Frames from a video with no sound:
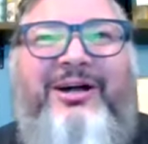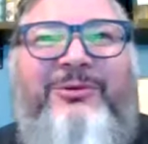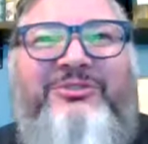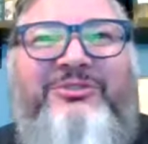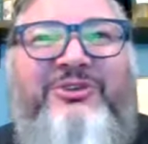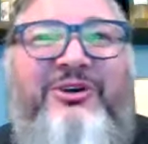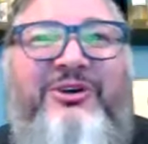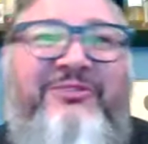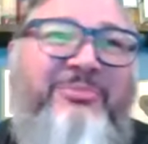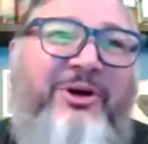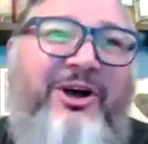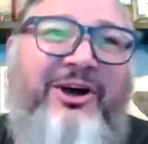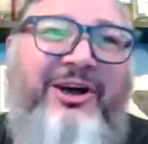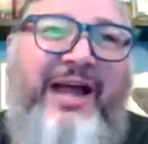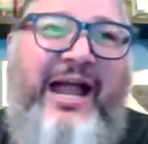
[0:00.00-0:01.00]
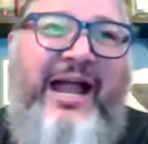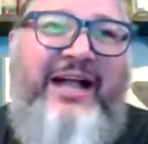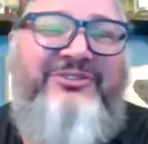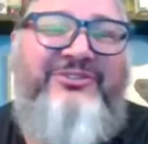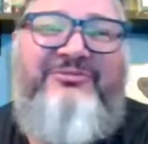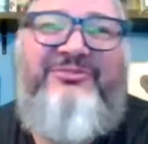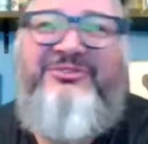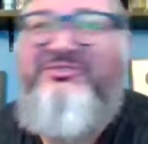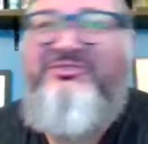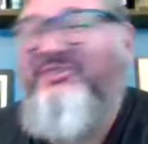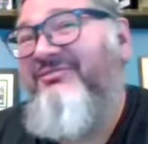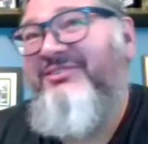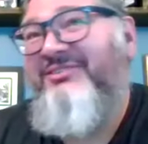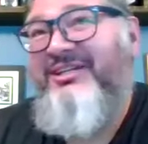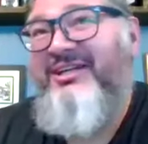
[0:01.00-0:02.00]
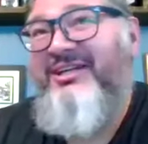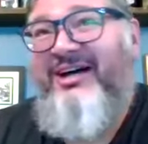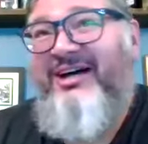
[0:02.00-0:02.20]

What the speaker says: Reserve Bar has it for $70.